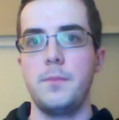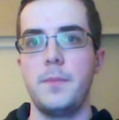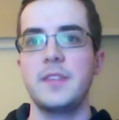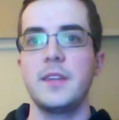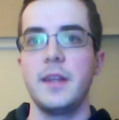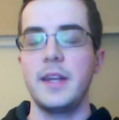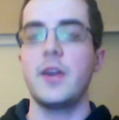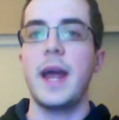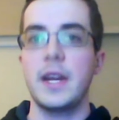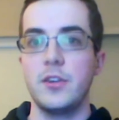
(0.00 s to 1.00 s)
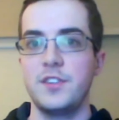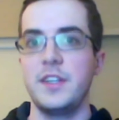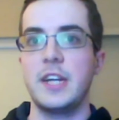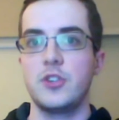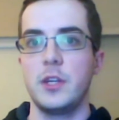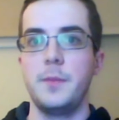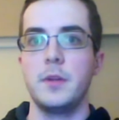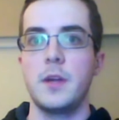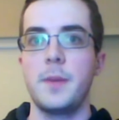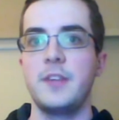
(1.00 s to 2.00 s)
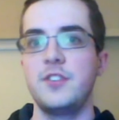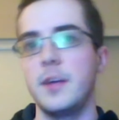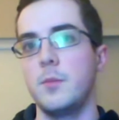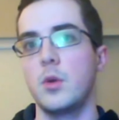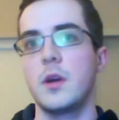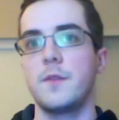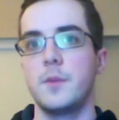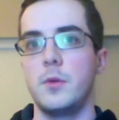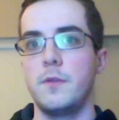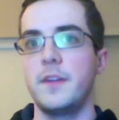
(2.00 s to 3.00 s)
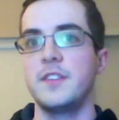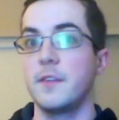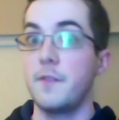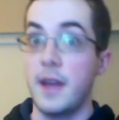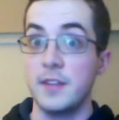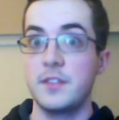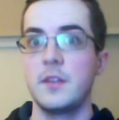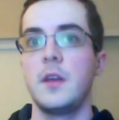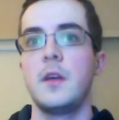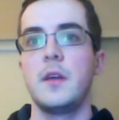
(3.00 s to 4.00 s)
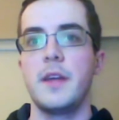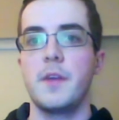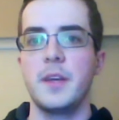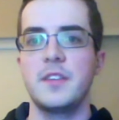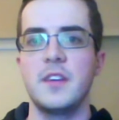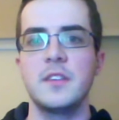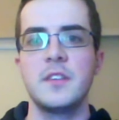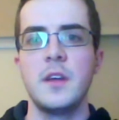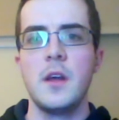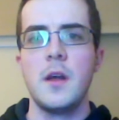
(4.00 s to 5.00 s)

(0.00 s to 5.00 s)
basically let your accuracy naturally build up as you get more comfortable fencing fast, if that makes sense.